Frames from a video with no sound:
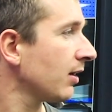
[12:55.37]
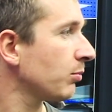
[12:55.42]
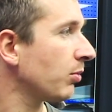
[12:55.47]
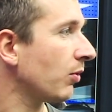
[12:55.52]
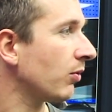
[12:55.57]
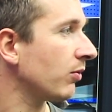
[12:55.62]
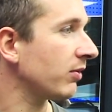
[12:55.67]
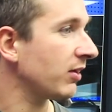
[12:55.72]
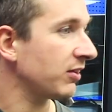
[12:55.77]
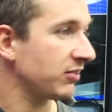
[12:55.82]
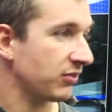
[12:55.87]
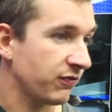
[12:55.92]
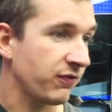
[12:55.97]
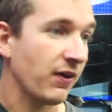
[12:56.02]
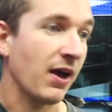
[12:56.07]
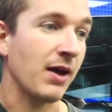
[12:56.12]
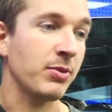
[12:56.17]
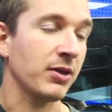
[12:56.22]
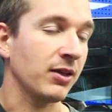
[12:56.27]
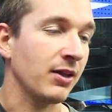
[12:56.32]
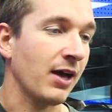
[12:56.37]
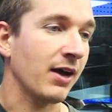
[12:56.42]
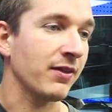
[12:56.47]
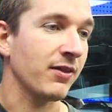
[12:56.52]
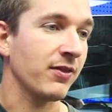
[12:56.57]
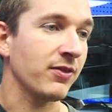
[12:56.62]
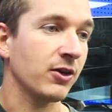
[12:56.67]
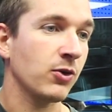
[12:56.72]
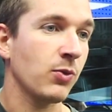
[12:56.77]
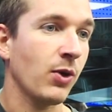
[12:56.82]
but it's a fair bit lighter
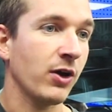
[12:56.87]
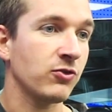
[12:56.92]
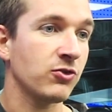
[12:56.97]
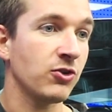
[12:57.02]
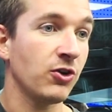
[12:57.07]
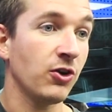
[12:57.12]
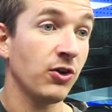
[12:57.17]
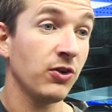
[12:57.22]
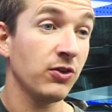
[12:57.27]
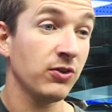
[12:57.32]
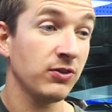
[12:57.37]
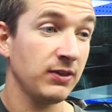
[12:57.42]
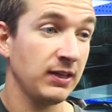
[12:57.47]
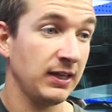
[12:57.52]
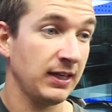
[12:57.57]
than the Quattro.